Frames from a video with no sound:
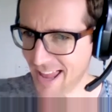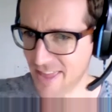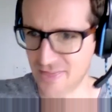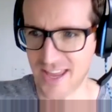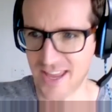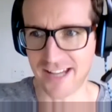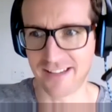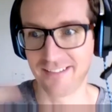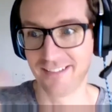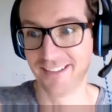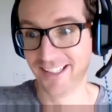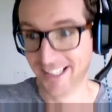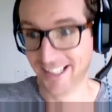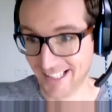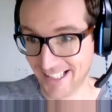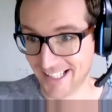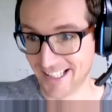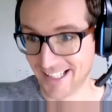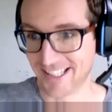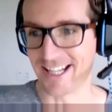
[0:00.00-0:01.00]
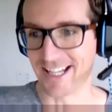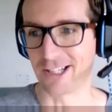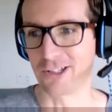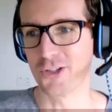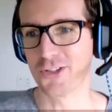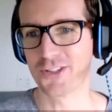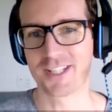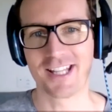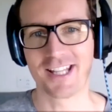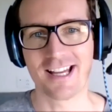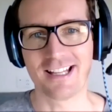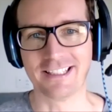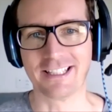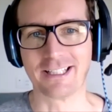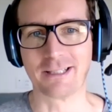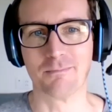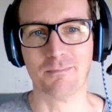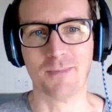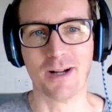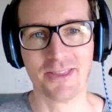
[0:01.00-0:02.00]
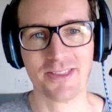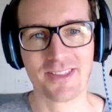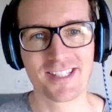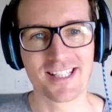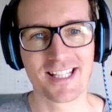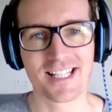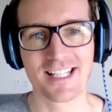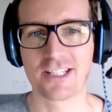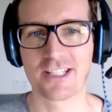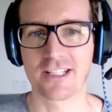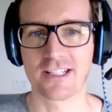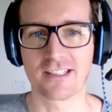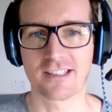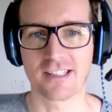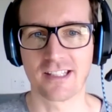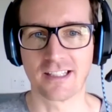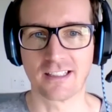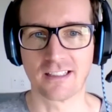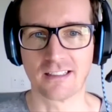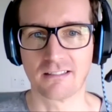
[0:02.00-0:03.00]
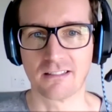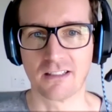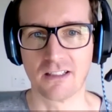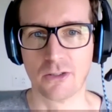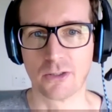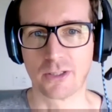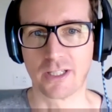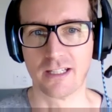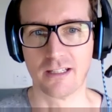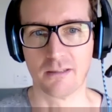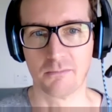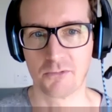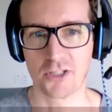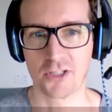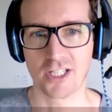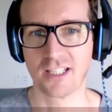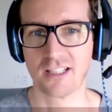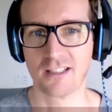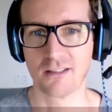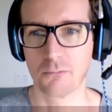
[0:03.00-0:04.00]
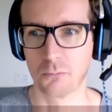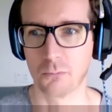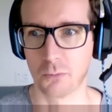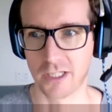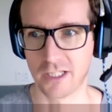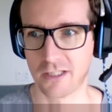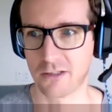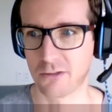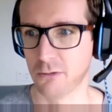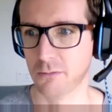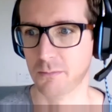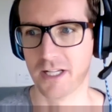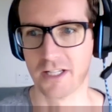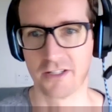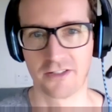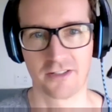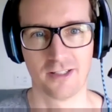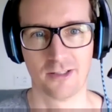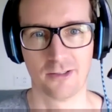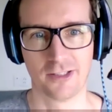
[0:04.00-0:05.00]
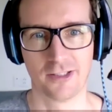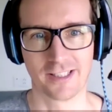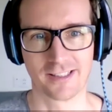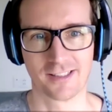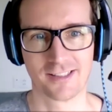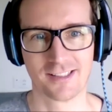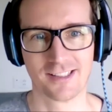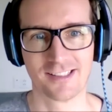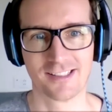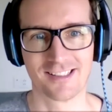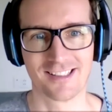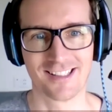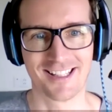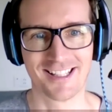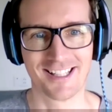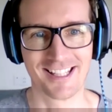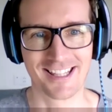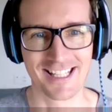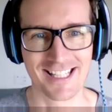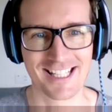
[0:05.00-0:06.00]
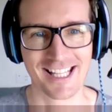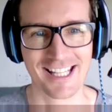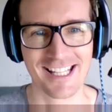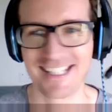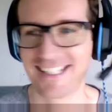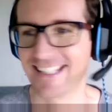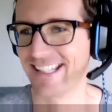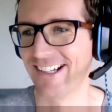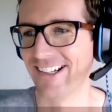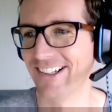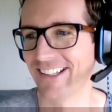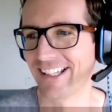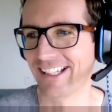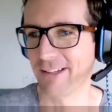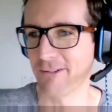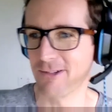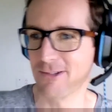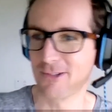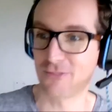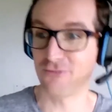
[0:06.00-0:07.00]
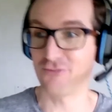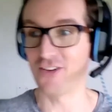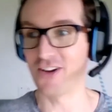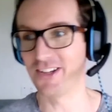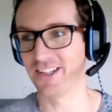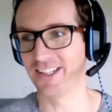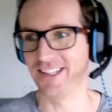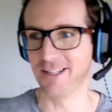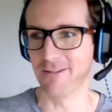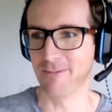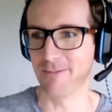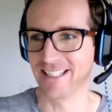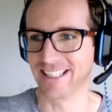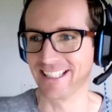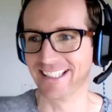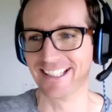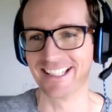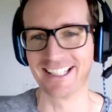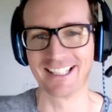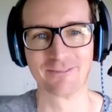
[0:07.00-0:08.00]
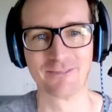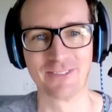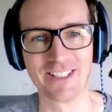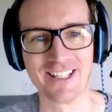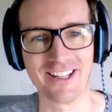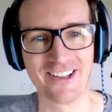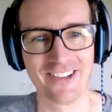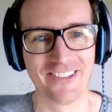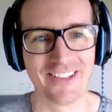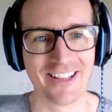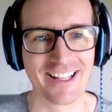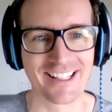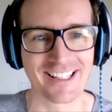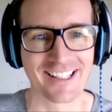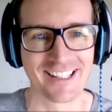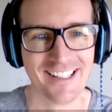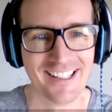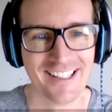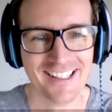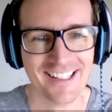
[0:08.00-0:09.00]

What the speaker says: And then, it got to that like month stage, and it's like, okay, I'm drinking way too much now. Like this is this is not like it was fun in the beginning, but now like